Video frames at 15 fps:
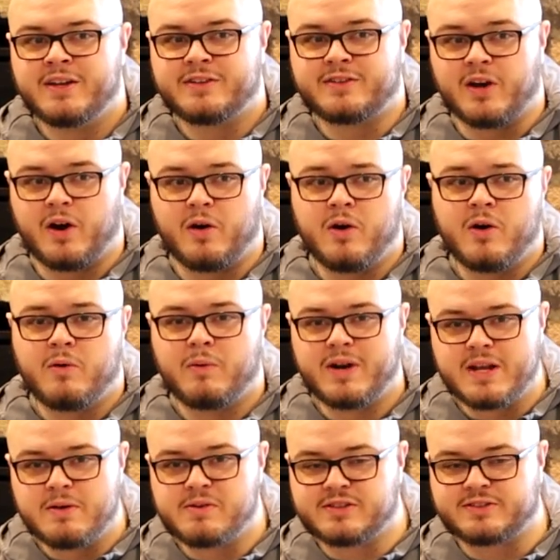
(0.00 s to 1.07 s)
So when
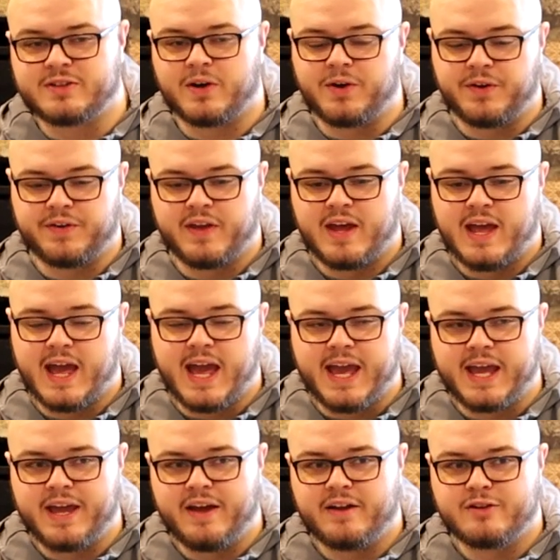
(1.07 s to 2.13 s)
he was told,
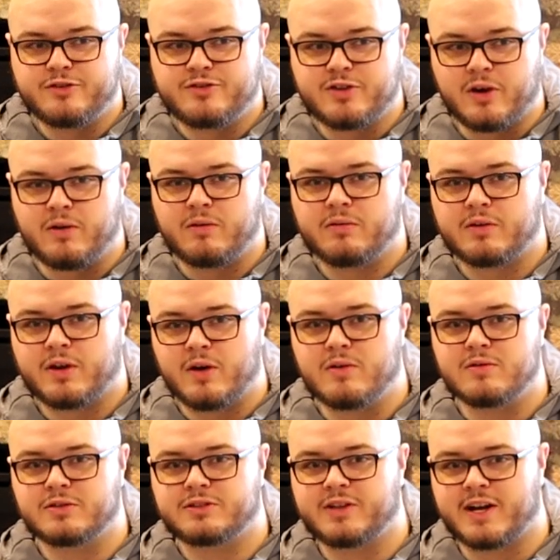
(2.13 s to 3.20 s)
hey, don't
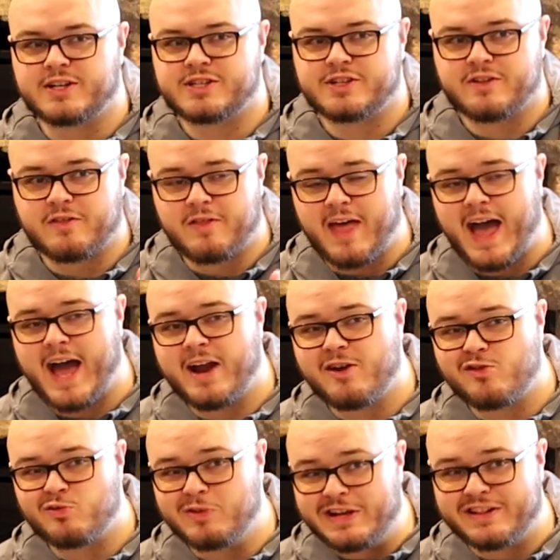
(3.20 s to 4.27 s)
go touch
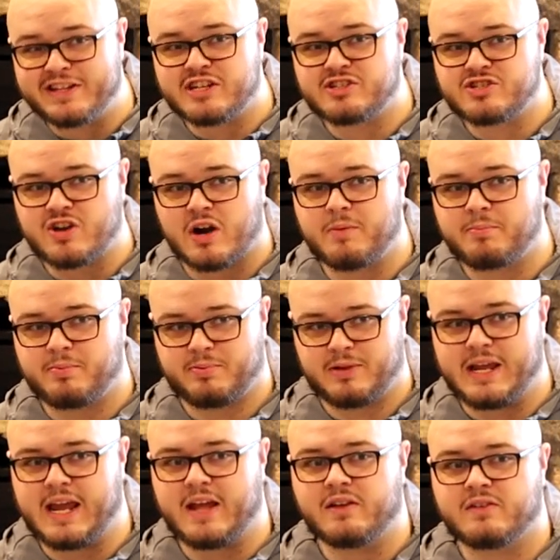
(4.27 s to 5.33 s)
that really sharp
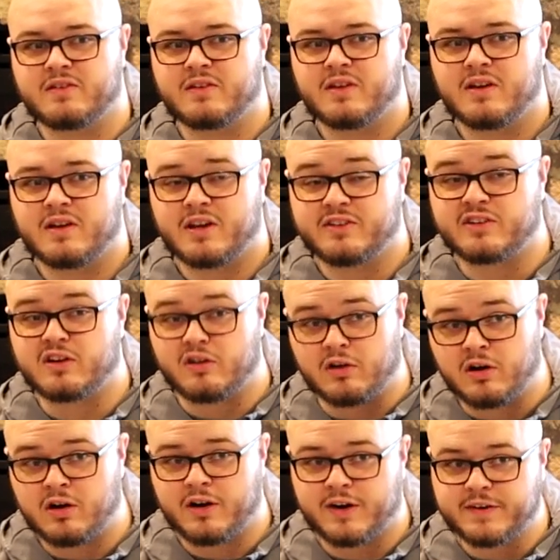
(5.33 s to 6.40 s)
plant because
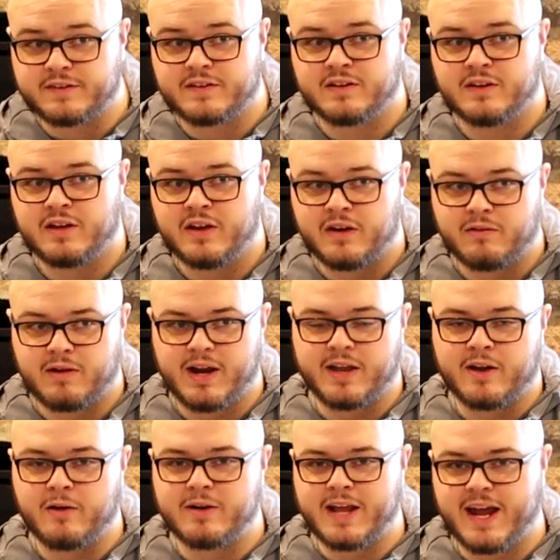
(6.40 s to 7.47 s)
it'll hurt,
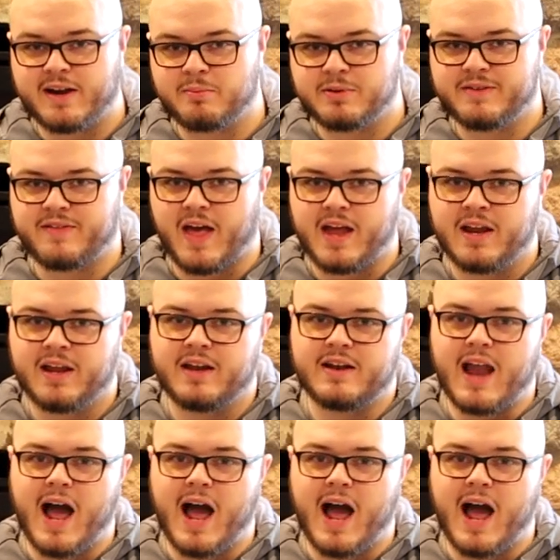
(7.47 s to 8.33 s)
right? Cody had to believe that.